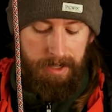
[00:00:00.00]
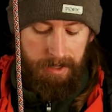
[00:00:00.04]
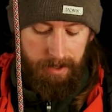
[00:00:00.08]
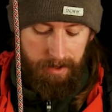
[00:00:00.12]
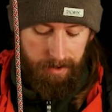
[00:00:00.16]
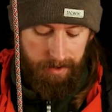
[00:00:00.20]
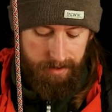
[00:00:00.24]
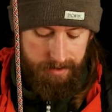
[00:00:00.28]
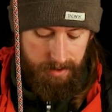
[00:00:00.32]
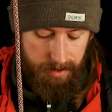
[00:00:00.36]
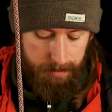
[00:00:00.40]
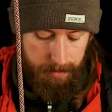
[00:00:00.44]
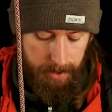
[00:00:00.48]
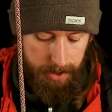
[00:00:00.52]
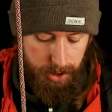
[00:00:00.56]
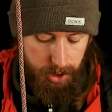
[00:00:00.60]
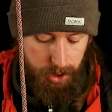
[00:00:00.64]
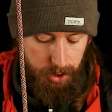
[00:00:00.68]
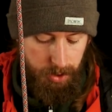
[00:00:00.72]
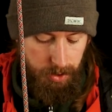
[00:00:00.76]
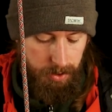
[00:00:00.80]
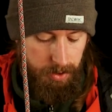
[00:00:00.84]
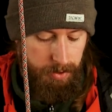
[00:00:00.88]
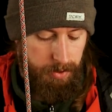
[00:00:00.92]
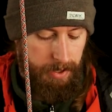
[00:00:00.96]
Also make
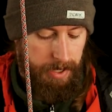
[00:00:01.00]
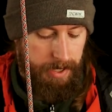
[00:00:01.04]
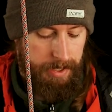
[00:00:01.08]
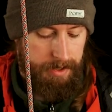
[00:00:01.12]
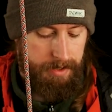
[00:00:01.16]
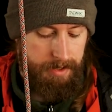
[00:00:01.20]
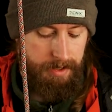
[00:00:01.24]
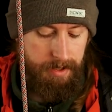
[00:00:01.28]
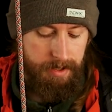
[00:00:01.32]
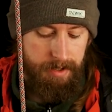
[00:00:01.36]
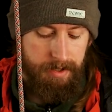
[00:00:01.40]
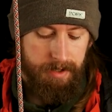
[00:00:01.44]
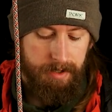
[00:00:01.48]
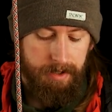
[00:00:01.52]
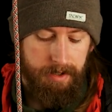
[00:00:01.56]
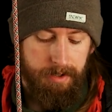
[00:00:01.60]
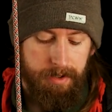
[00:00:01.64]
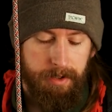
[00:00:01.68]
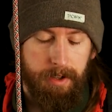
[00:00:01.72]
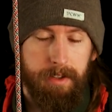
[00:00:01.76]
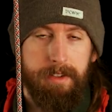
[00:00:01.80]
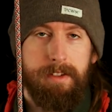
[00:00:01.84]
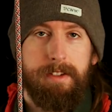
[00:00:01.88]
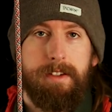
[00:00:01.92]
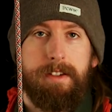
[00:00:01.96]
sure to add
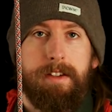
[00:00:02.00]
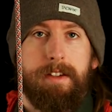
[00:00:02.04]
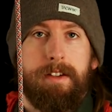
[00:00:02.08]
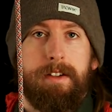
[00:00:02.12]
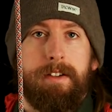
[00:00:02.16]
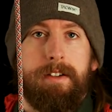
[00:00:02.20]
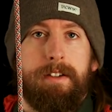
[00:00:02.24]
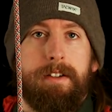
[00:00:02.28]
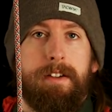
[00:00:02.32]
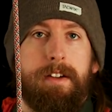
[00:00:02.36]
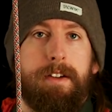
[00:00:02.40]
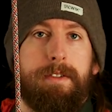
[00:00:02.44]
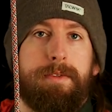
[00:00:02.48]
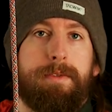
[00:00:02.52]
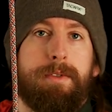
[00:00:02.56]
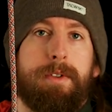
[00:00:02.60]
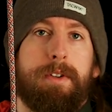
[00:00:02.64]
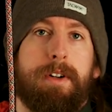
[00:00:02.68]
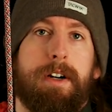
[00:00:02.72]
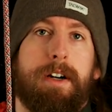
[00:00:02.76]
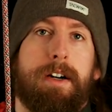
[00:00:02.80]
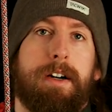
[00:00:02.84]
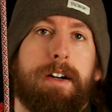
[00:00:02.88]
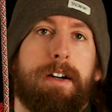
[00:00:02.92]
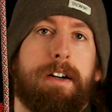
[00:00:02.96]
knots if you
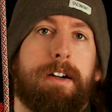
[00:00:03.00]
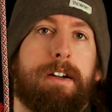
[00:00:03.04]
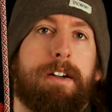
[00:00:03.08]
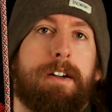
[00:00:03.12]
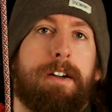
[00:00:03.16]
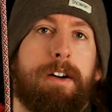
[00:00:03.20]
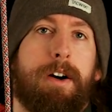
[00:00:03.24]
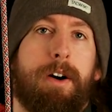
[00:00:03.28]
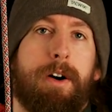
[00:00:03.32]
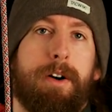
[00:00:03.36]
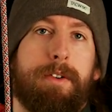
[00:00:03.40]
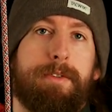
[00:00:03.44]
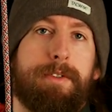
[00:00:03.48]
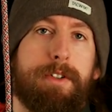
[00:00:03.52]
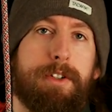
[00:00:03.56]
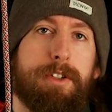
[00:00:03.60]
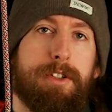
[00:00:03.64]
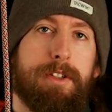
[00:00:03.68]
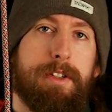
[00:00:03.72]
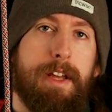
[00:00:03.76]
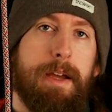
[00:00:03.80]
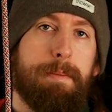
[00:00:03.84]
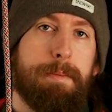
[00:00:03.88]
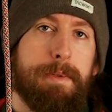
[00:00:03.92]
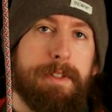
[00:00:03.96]
are over
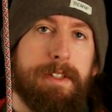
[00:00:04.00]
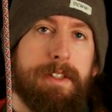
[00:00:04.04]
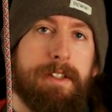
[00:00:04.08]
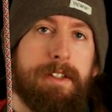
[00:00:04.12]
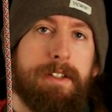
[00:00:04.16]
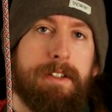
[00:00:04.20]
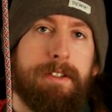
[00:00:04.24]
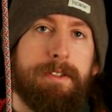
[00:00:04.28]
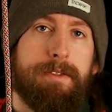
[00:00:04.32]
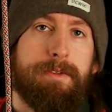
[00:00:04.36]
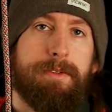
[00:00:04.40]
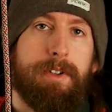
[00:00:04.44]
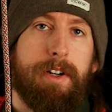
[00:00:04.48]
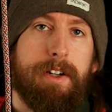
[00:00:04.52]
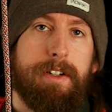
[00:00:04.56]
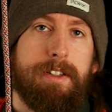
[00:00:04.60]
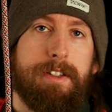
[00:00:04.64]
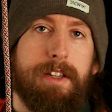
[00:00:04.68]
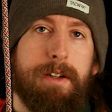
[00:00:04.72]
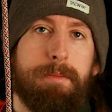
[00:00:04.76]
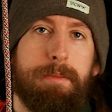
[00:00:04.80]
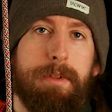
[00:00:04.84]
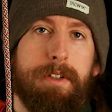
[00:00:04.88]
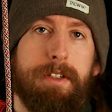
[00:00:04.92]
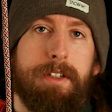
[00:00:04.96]
steps, for
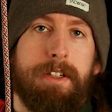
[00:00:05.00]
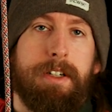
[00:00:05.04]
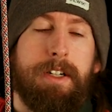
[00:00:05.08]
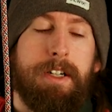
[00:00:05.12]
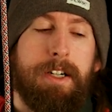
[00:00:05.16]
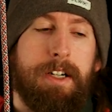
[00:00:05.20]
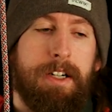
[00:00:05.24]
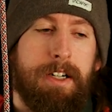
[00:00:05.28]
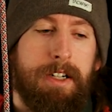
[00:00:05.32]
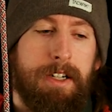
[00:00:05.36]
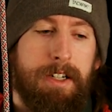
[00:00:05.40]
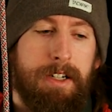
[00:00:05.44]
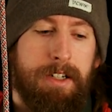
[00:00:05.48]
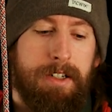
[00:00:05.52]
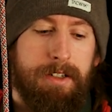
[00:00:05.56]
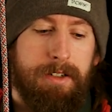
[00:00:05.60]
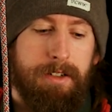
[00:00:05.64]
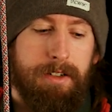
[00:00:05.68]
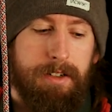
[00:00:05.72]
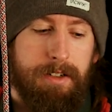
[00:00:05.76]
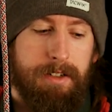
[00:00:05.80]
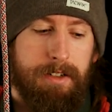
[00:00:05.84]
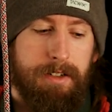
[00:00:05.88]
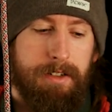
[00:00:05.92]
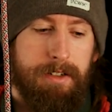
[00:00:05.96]
example,
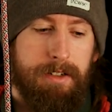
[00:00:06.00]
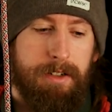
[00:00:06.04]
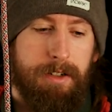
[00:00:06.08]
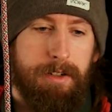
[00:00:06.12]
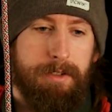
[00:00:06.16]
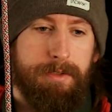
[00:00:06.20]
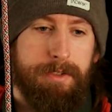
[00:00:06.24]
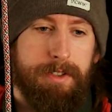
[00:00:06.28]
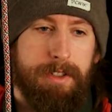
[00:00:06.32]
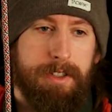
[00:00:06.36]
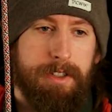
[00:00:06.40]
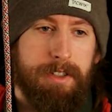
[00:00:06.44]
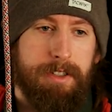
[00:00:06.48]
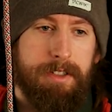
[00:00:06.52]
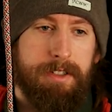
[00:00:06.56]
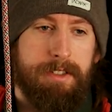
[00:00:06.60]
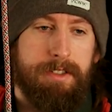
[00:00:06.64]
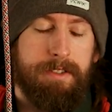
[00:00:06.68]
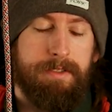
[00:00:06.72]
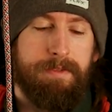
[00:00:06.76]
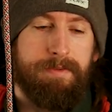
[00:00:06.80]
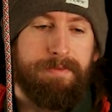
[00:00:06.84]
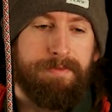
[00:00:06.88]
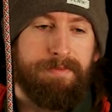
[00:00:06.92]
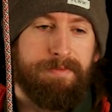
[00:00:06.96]
or over,
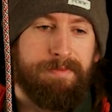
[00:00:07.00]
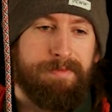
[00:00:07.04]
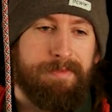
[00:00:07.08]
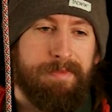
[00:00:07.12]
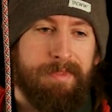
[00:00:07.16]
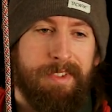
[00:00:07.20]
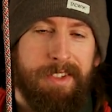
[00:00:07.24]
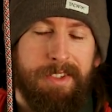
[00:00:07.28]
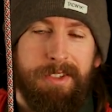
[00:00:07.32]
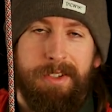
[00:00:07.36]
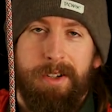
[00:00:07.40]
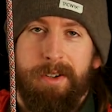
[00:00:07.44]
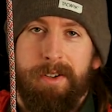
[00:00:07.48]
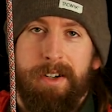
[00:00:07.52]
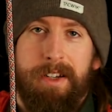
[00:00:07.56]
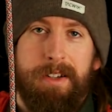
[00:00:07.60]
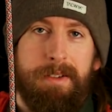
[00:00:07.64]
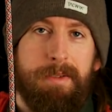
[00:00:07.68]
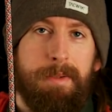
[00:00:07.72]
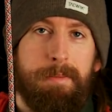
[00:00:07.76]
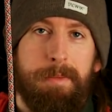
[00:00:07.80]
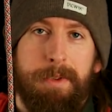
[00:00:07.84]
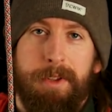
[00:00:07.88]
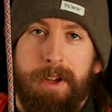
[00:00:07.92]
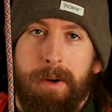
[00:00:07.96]
sorry,
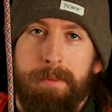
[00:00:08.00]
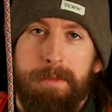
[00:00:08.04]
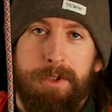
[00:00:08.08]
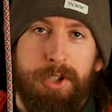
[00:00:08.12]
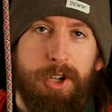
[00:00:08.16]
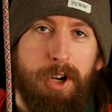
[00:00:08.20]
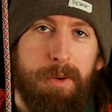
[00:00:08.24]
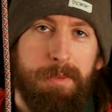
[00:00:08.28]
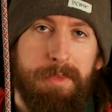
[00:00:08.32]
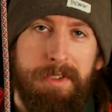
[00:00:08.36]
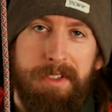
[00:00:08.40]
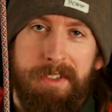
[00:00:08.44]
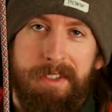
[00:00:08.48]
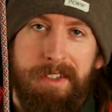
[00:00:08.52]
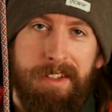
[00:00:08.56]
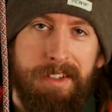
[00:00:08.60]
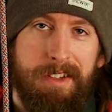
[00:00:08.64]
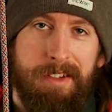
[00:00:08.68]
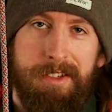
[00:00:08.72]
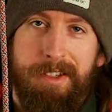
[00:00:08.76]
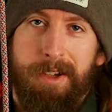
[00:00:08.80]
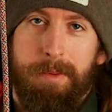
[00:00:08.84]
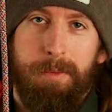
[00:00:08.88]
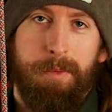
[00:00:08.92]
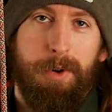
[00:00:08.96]
I'm German,
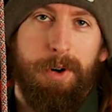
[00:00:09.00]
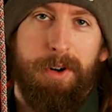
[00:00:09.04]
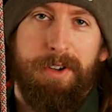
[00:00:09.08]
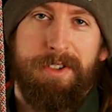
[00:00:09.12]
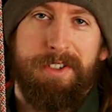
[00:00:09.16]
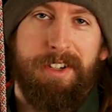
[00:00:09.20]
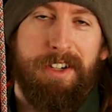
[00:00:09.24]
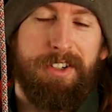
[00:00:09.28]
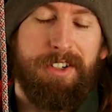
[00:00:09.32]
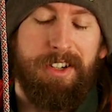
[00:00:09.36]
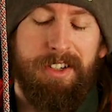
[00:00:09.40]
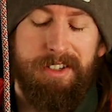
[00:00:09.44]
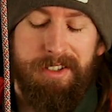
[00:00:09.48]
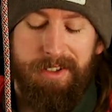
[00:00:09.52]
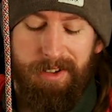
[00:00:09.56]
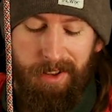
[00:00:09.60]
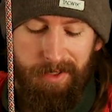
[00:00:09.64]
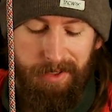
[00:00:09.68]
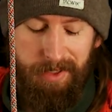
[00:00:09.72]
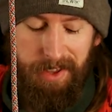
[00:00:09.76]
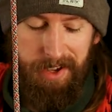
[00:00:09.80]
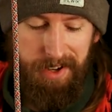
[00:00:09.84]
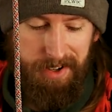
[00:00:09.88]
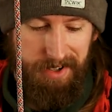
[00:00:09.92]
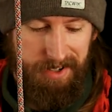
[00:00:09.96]
some words are just
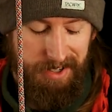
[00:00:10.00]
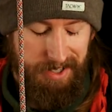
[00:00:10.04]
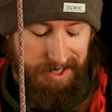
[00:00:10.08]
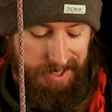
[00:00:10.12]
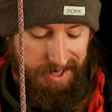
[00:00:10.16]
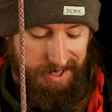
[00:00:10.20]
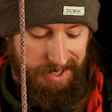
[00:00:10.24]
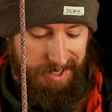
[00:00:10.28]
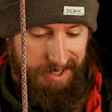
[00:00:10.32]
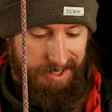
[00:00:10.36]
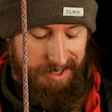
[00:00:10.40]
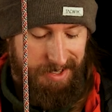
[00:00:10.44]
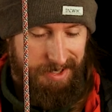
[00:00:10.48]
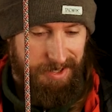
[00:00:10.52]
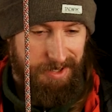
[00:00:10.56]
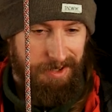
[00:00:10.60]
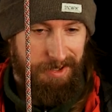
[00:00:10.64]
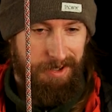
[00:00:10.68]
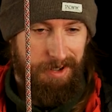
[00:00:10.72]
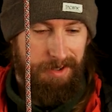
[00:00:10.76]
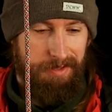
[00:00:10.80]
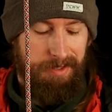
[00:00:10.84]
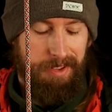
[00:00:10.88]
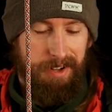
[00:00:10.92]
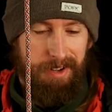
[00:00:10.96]
not there.
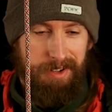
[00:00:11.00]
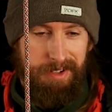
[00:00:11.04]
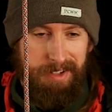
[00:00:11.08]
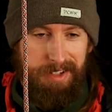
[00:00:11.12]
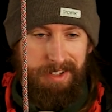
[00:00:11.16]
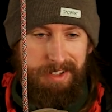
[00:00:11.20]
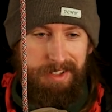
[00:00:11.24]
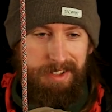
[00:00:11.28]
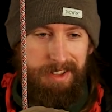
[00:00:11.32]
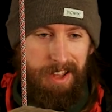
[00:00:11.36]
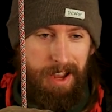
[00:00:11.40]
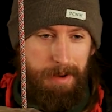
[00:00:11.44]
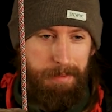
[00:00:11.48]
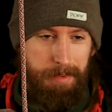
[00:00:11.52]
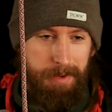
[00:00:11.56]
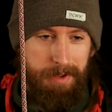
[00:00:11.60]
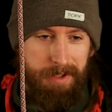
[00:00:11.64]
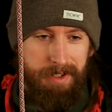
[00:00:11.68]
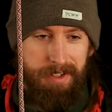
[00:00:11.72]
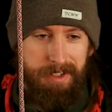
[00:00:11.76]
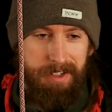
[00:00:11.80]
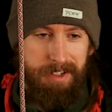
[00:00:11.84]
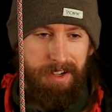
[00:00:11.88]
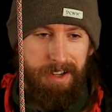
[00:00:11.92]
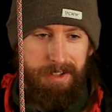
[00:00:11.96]
So if there is a step
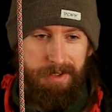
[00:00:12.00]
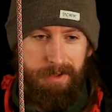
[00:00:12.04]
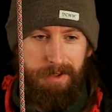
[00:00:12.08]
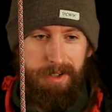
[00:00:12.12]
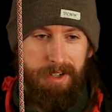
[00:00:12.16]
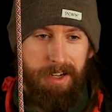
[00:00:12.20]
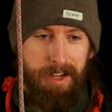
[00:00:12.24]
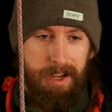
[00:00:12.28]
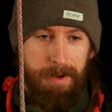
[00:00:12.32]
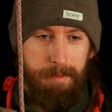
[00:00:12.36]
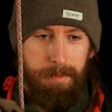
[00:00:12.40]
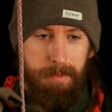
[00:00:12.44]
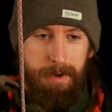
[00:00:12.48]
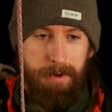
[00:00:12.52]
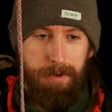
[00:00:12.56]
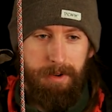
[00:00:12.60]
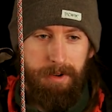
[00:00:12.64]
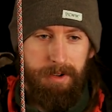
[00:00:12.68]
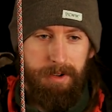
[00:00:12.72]
and you climb